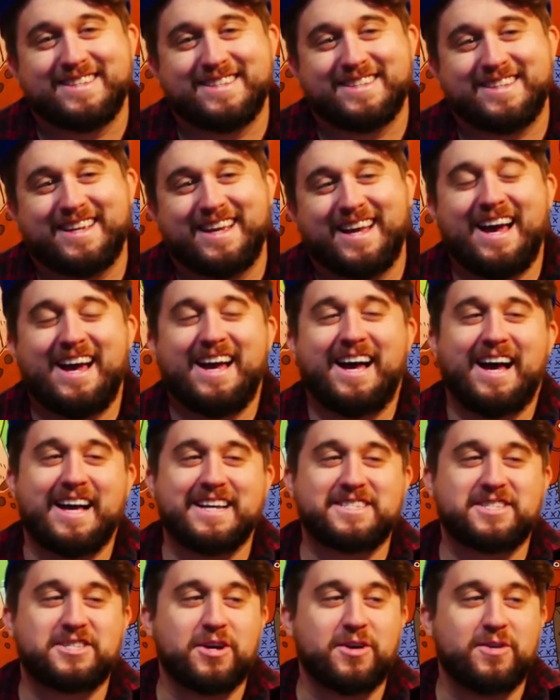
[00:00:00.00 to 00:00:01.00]
This is
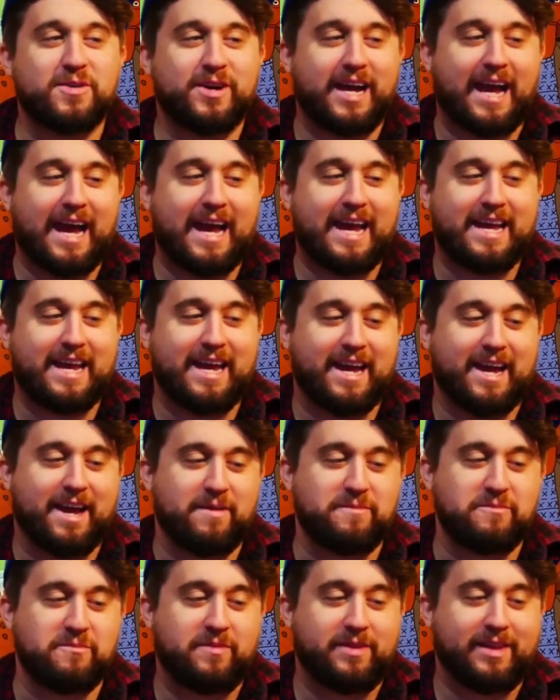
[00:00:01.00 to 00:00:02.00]
where we start to get in the
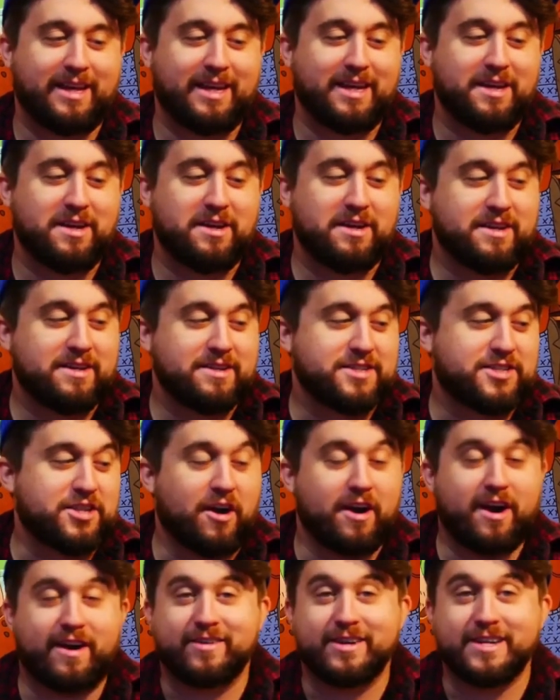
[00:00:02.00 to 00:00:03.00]
technical aspects
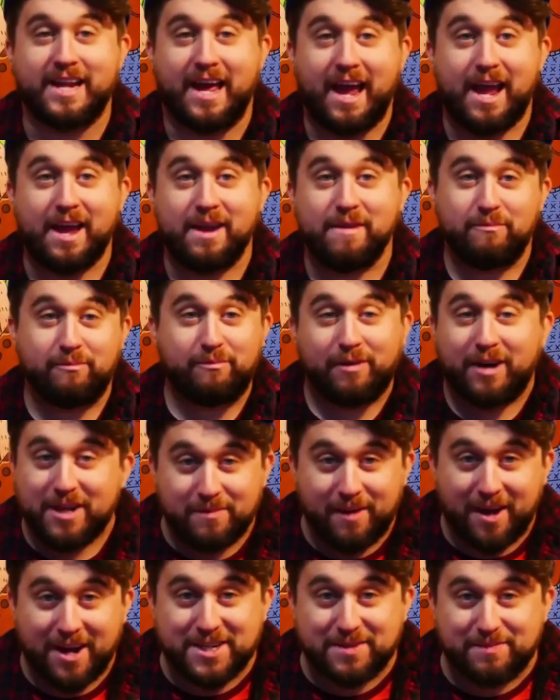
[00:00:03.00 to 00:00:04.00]
of recording
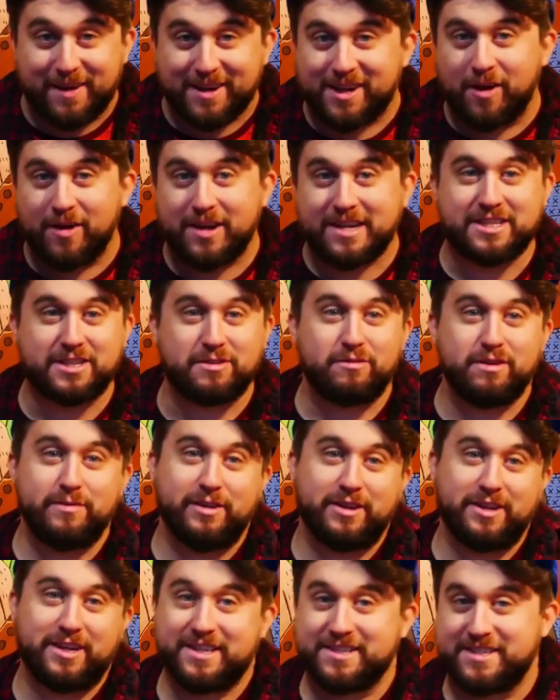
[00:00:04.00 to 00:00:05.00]
video and audio,
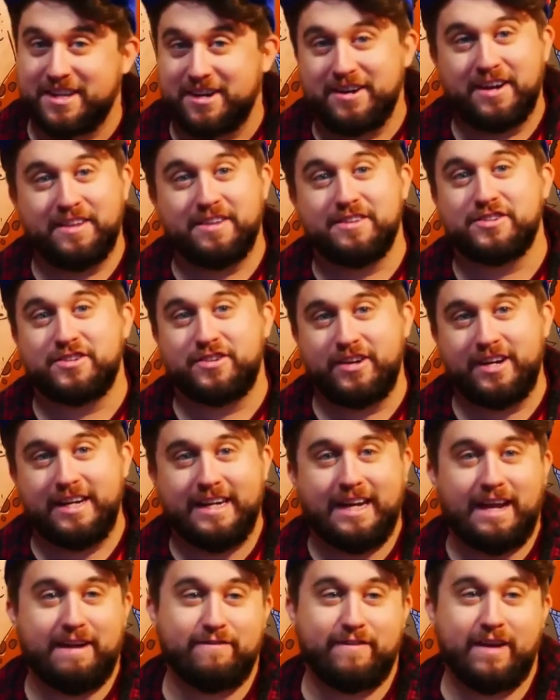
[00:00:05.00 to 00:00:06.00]
especially for
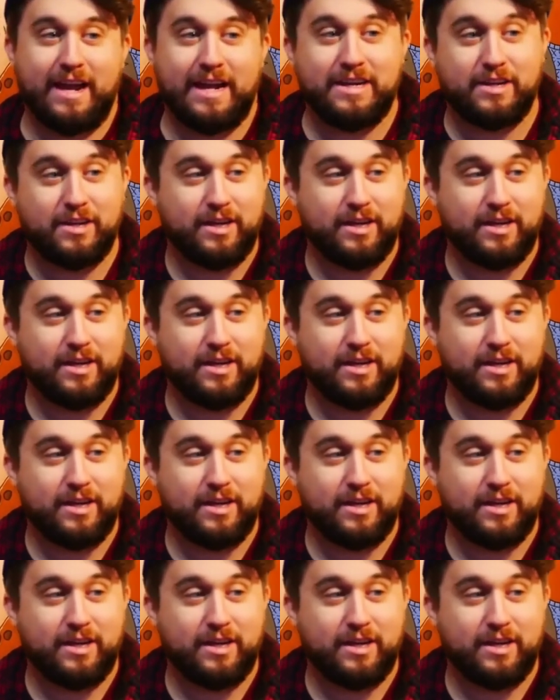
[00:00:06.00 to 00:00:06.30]
interviews.